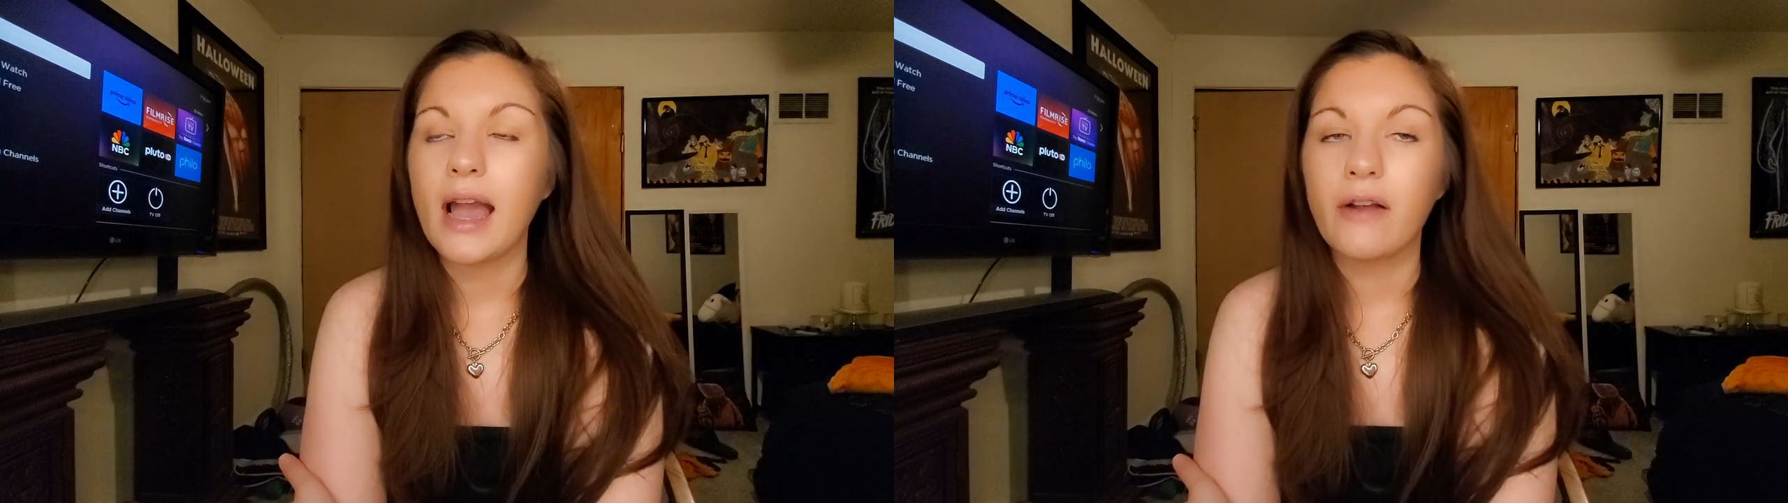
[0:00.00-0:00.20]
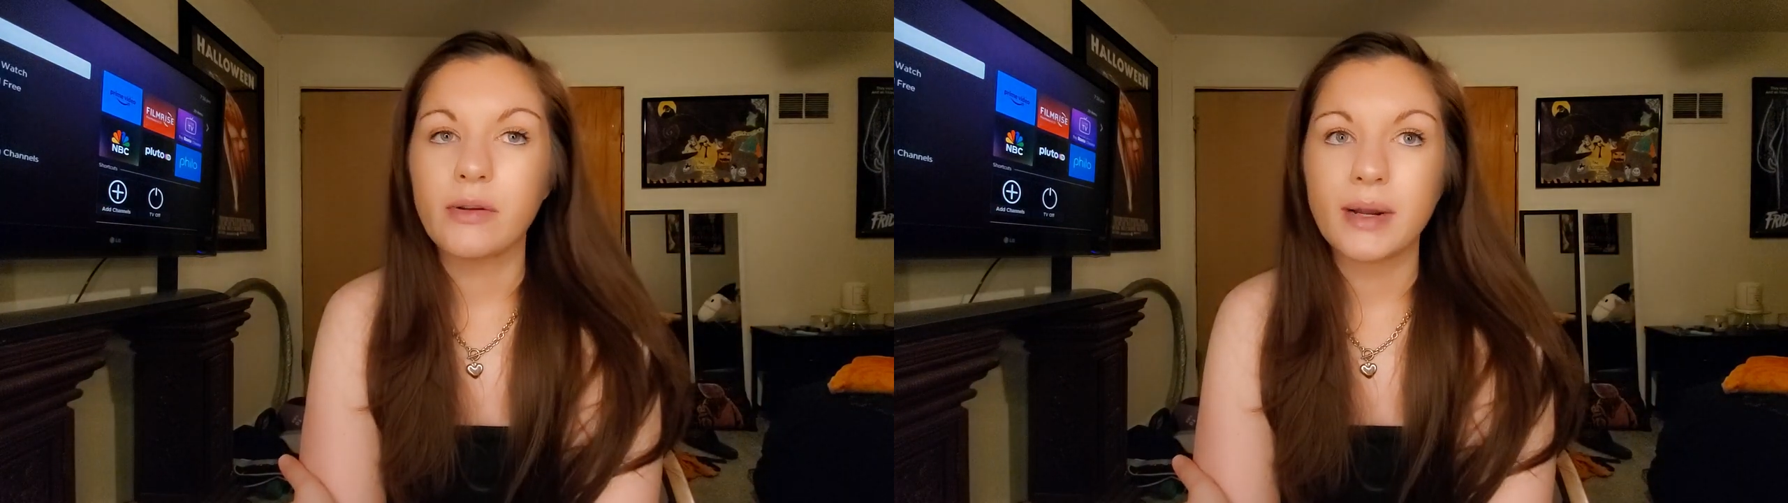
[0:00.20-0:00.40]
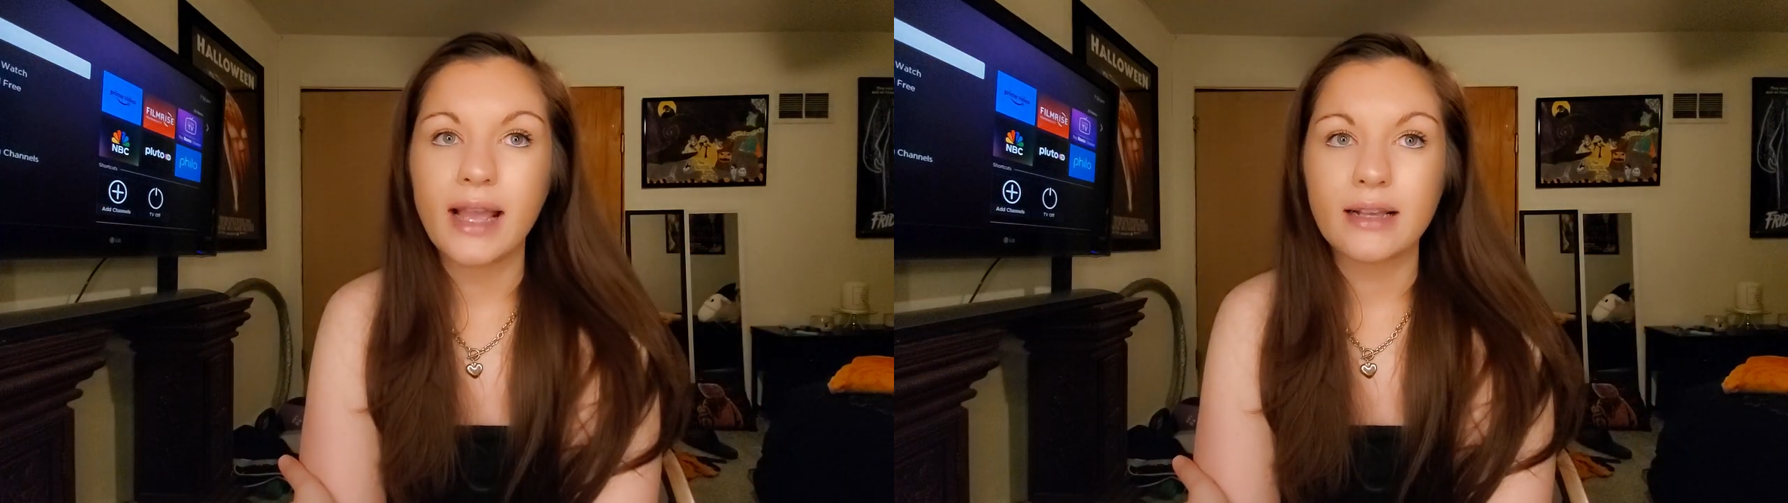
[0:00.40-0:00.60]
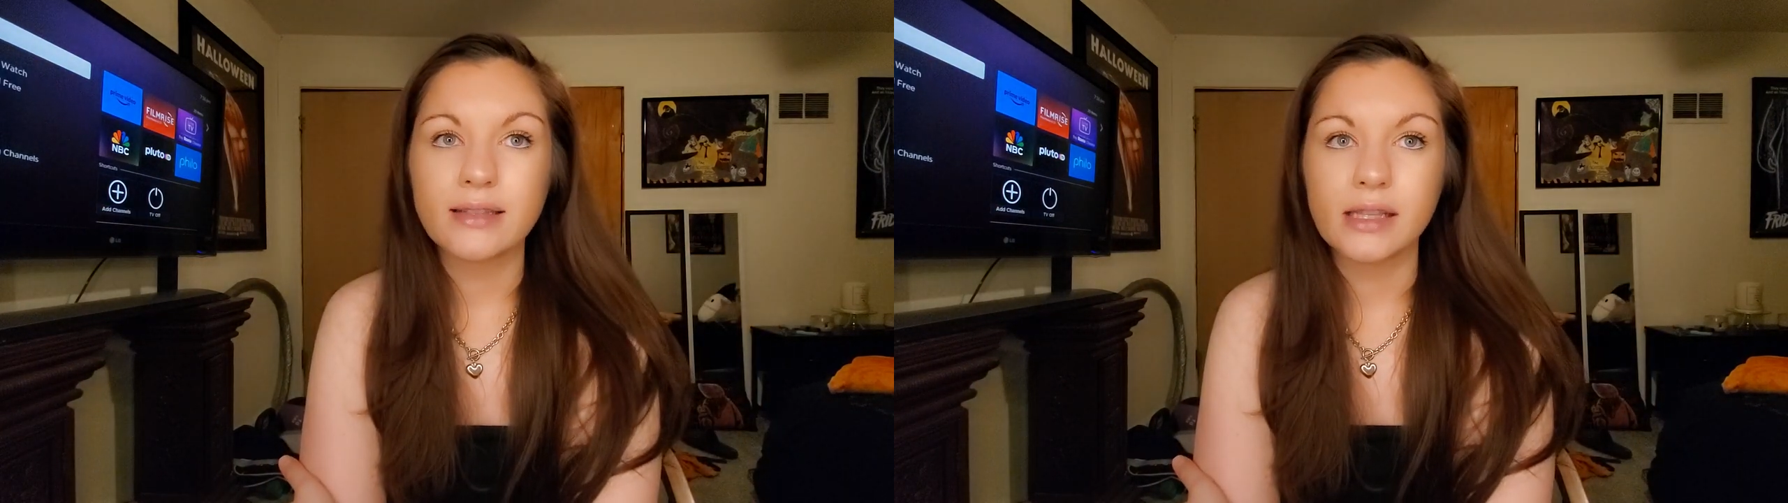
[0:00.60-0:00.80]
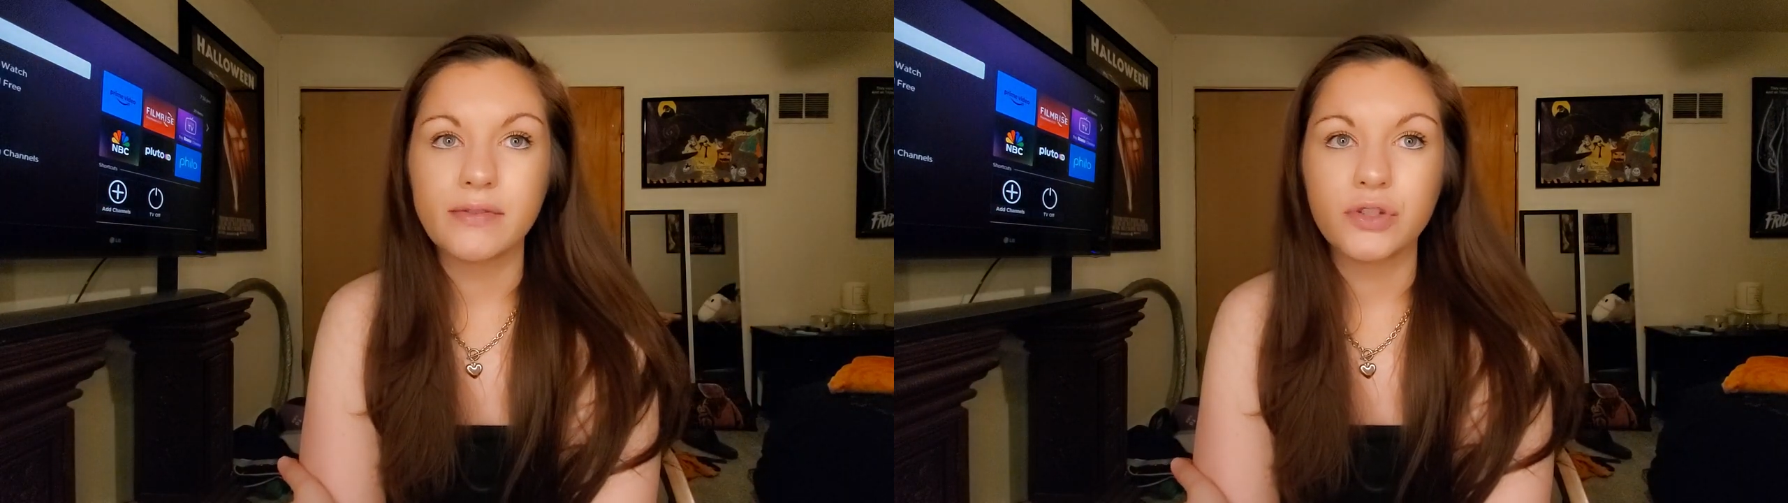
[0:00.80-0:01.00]
everybody has
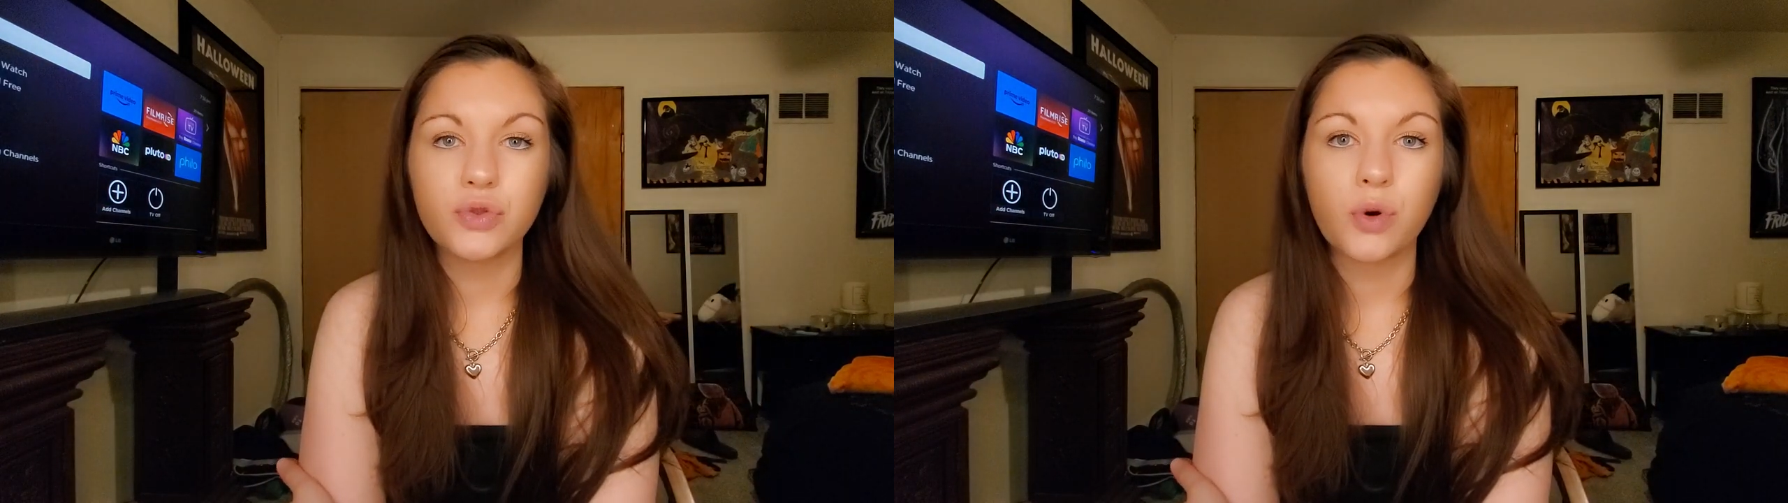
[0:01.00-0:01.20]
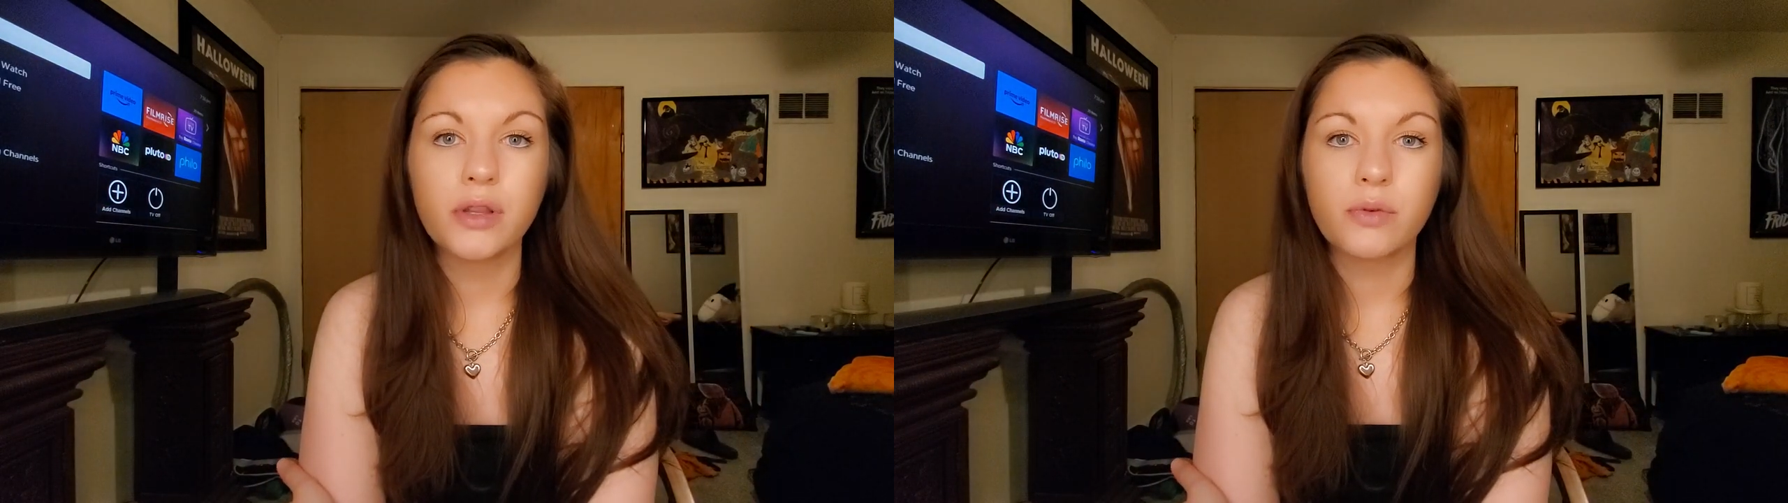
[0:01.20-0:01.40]
to leave the store.